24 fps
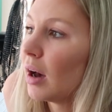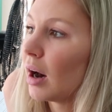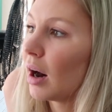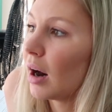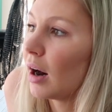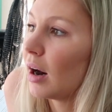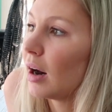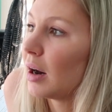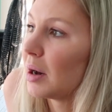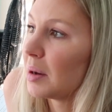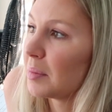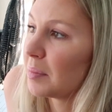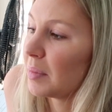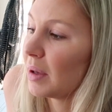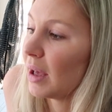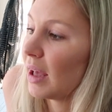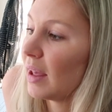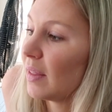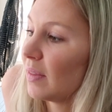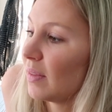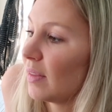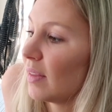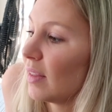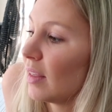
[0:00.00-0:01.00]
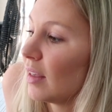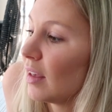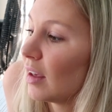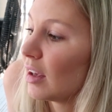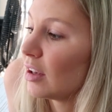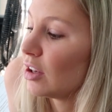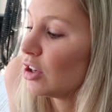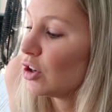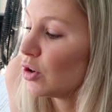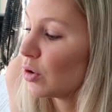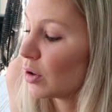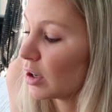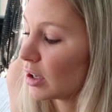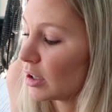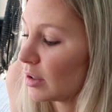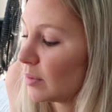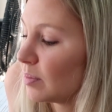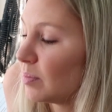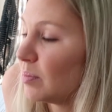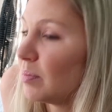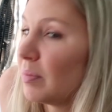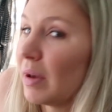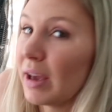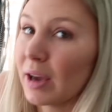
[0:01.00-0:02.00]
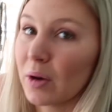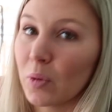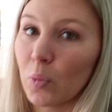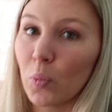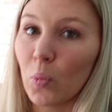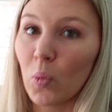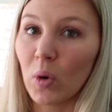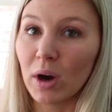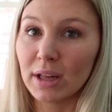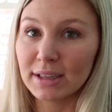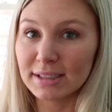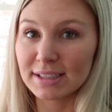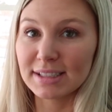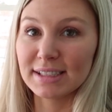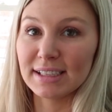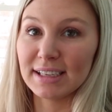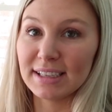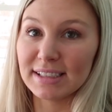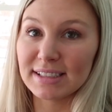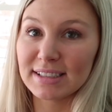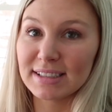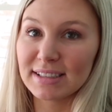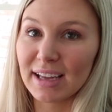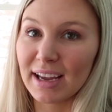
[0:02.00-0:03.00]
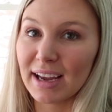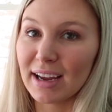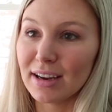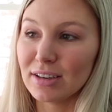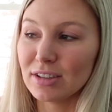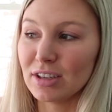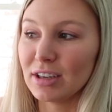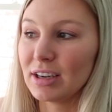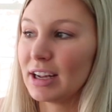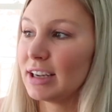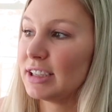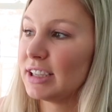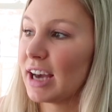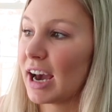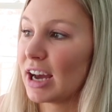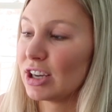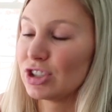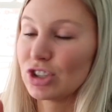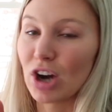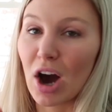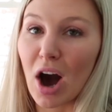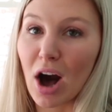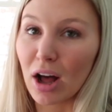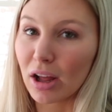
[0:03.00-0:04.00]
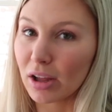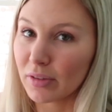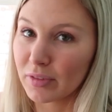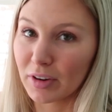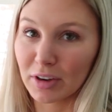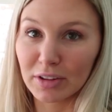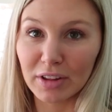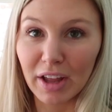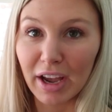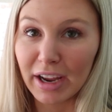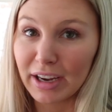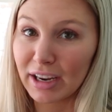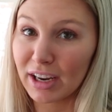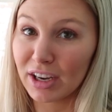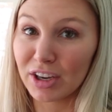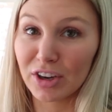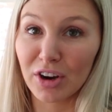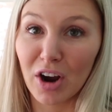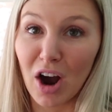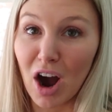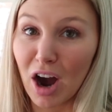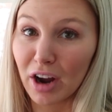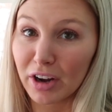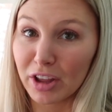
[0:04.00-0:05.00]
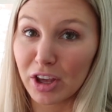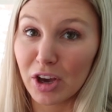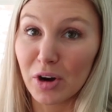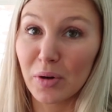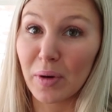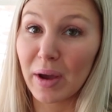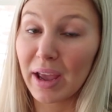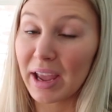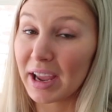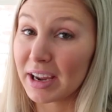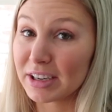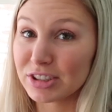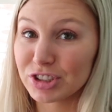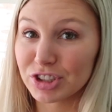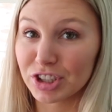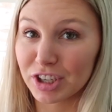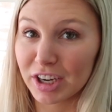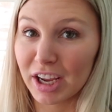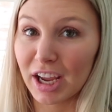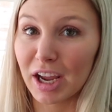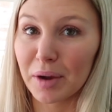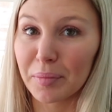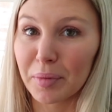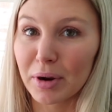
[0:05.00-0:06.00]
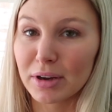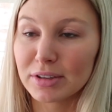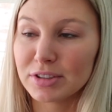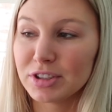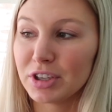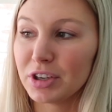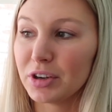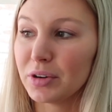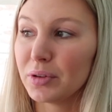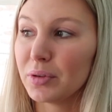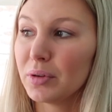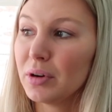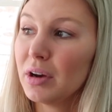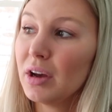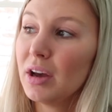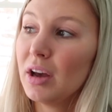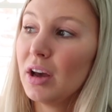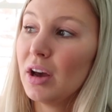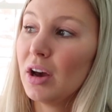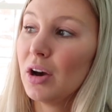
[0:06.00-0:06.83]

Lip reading: and you could make one C stand and attach all of your lighting, your audio, and your camera to,